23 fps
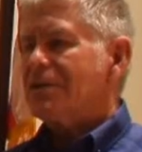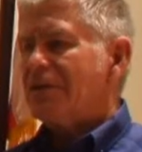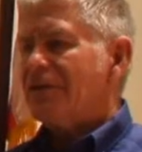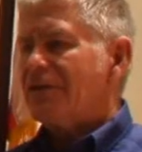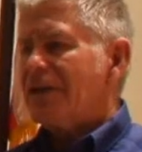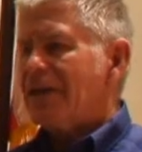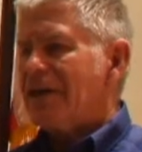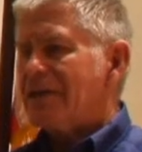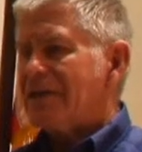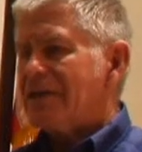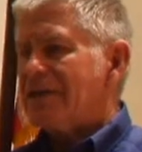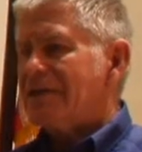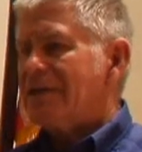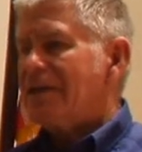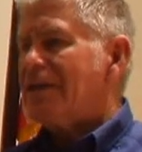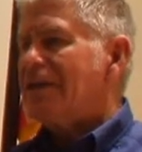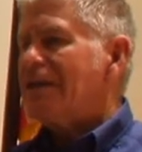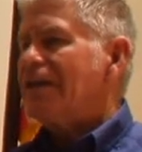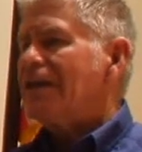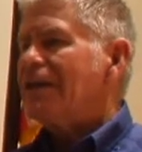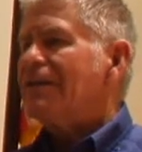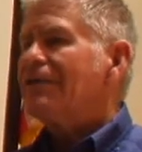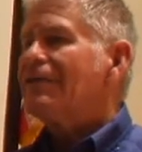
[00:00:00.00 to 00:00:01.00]
Nevada.
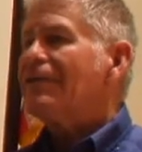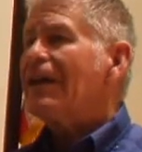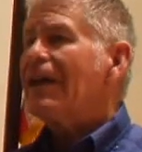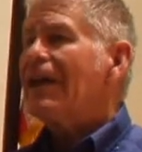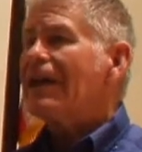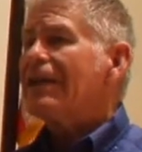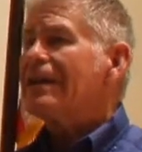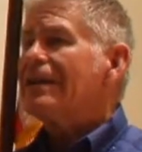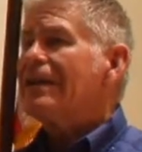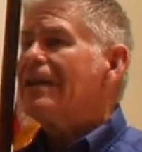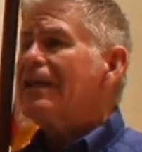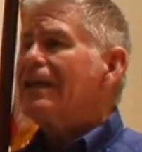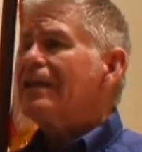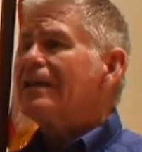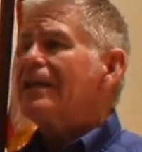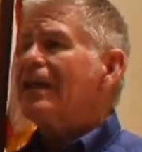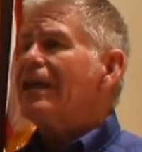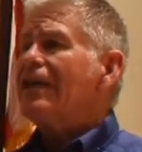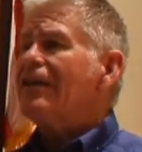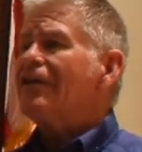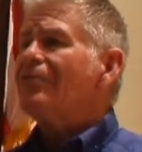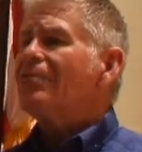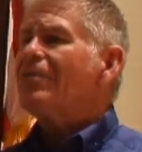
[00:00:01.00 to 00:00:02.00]
In fact,
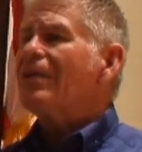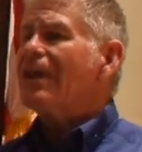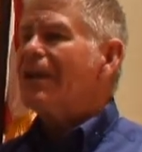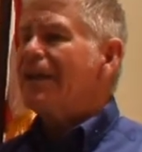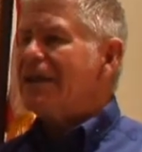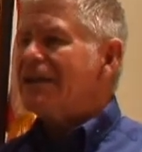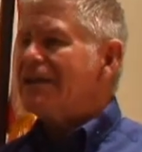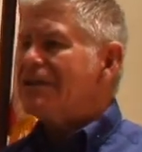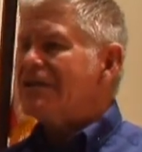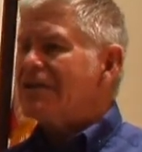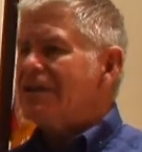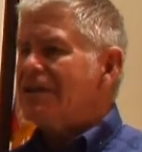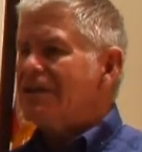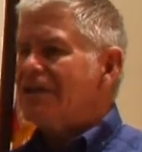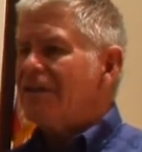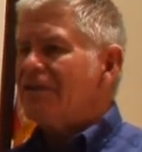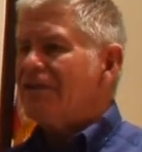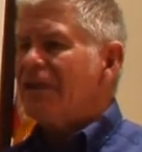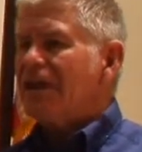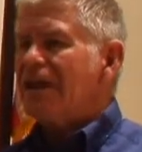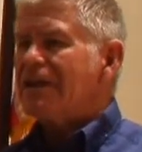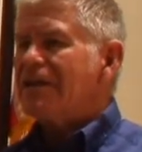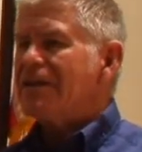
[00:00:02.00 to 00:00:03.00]
they have plants in
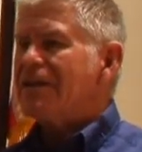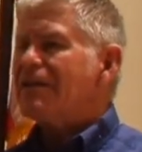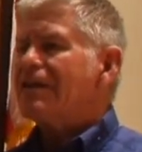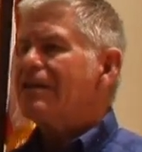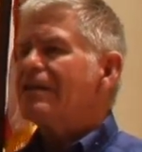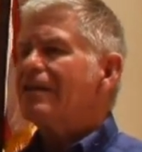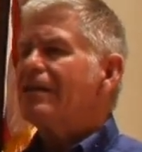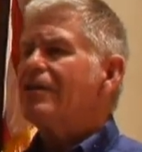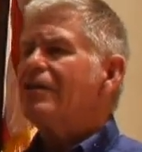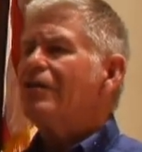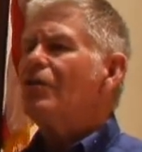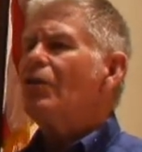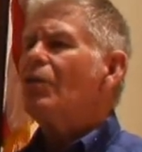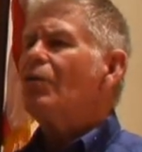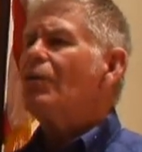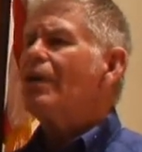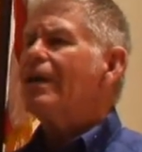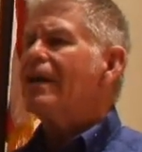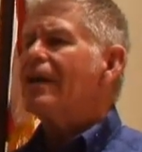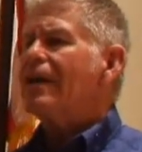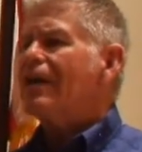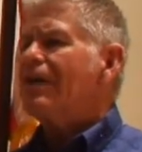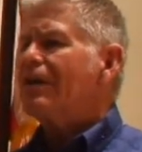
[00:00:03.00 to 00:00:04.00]
Nevada that are
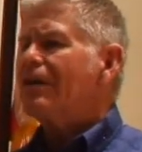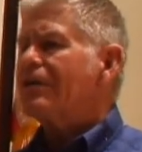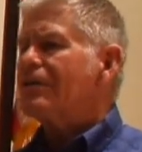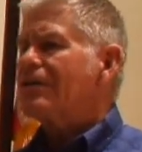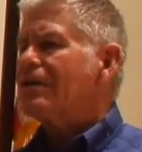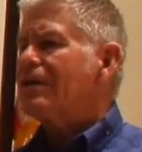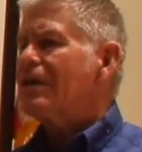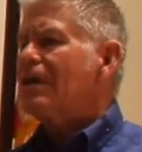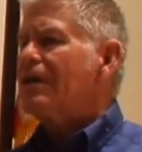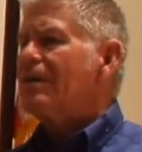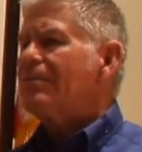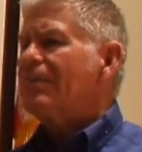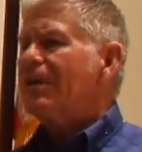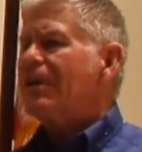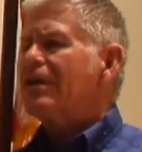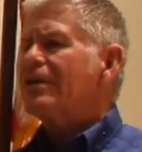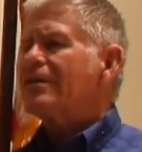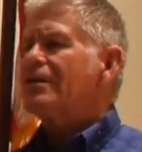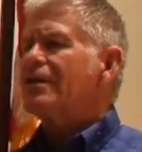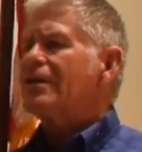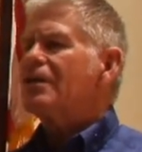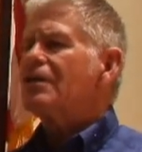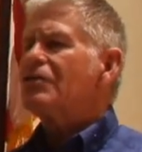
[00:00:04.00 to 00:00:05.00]
nowhere else
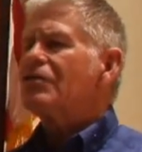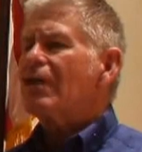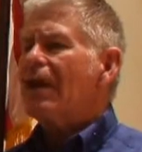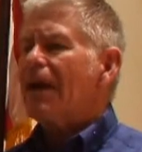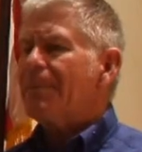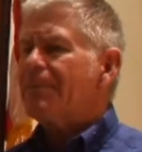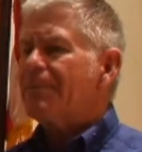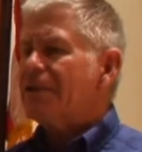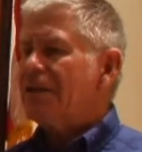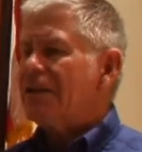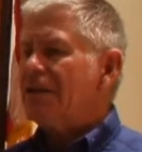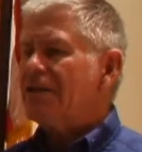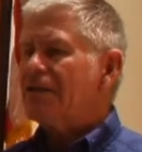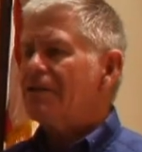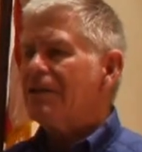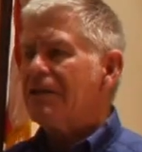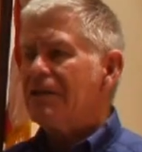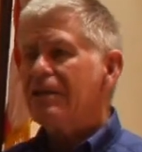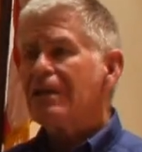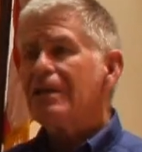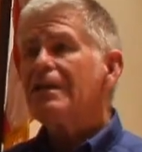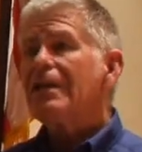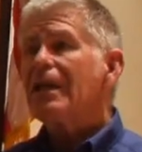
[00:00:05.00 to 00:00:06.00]
because they're trapped either
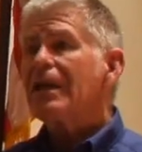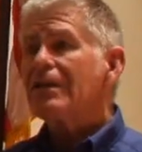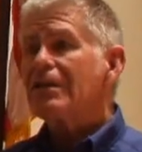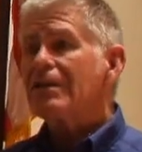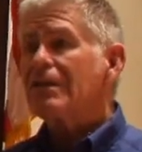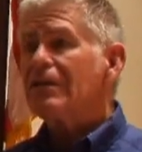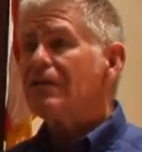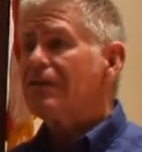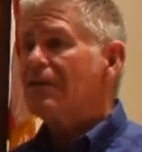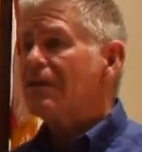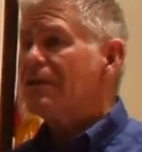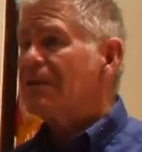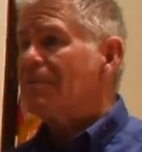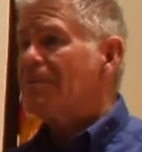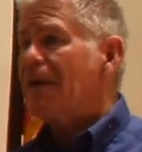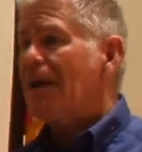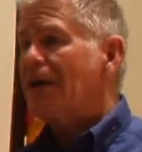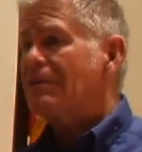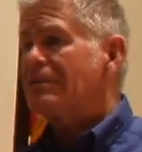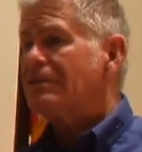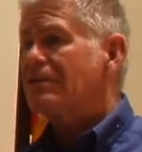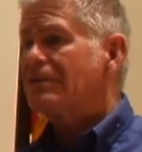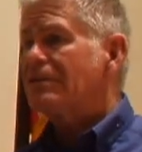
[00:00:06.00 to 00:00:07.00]
in the desert or on the
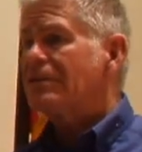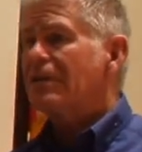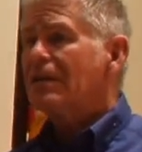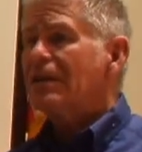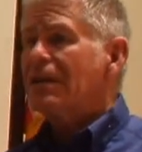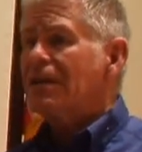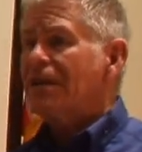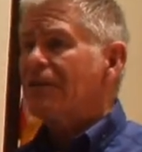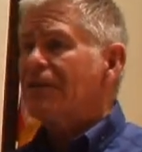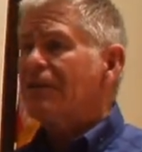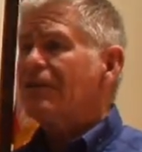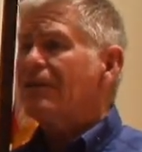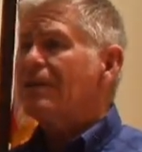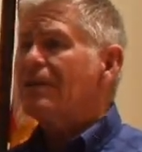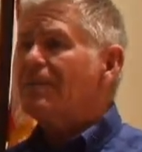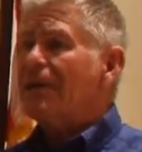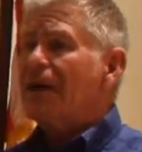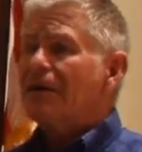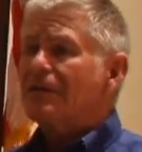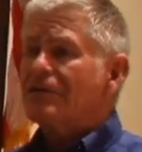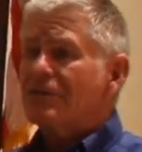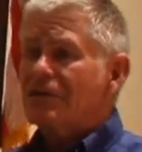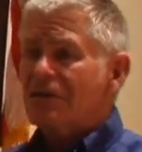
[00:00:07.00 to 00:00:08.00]
mountains. If they're in the
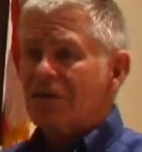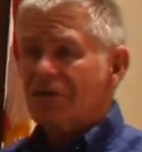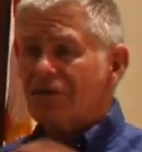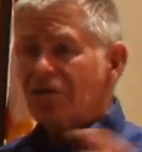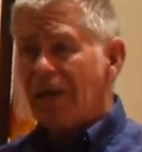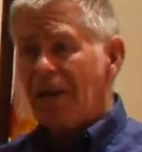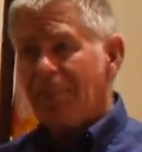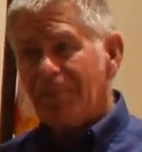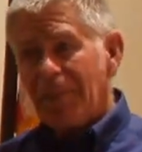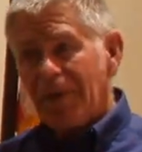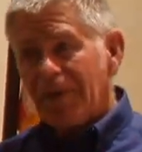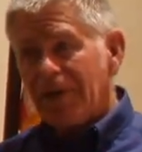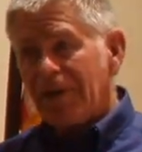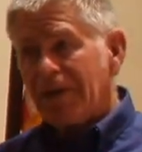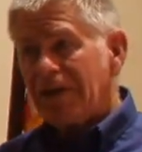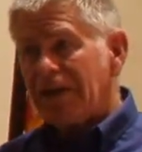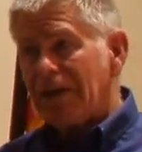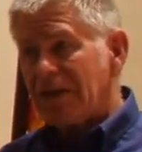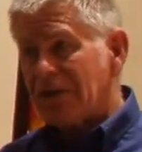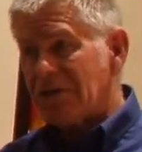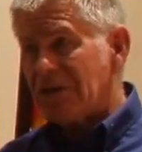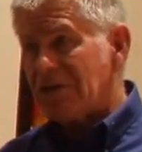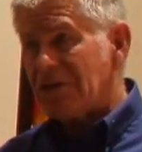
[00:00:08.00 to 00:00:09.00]
mountains, they're trapped by the
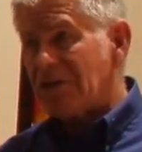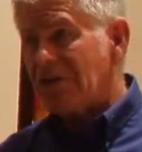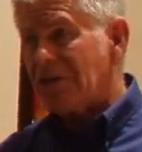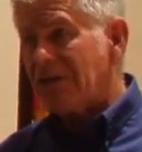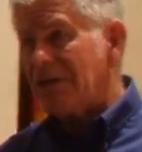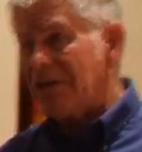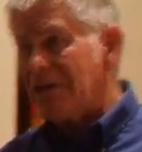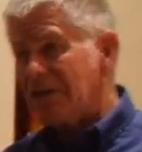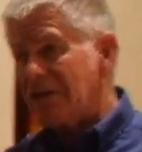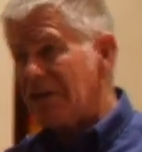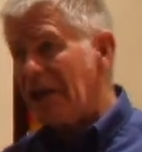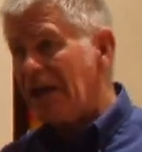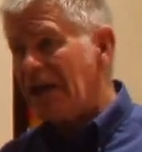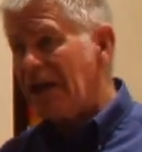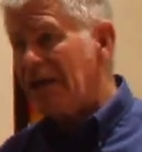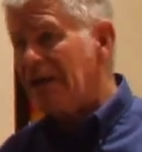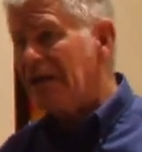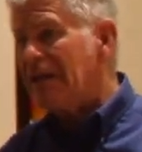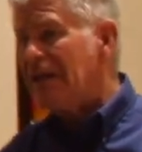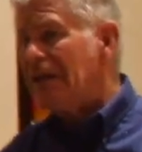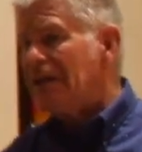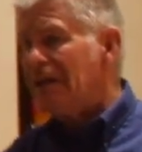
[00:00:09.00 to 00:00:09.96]
deserts on each side.